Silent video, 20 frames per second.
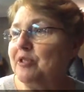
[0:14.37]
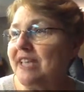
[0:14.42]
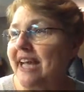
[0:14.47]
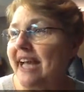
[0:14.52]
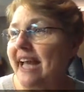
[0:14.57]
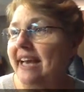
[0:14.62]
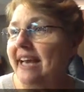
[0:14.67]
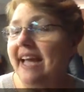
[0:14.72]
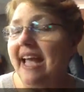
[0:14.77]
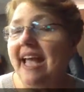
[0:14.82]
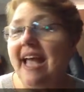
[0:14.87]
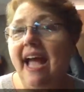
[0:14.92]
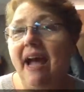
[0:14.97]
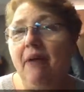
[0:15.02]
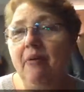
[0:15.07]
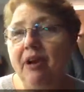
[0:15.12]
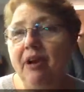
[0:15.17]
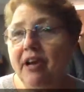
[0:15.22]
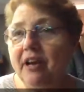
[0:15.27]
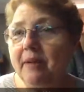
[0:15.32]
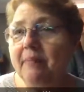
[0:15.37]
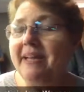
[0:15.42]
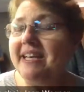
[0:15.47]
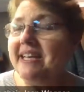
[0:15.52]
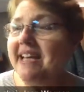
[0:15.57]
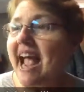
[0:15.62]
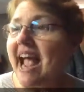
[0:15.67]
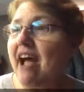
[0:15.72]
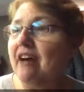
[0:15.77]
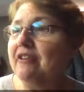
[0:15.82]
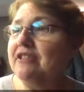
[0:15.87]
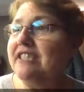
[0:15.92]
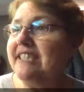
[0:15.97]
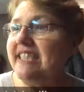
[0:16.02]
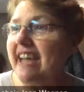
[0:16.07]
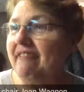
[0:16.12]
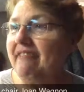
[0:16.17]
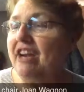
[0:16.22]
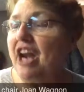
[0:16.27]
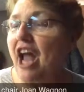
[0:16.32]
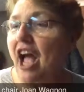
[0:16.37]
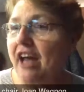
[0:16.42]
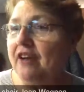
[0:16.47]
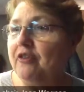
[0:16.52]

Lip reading: and we're going to be down $705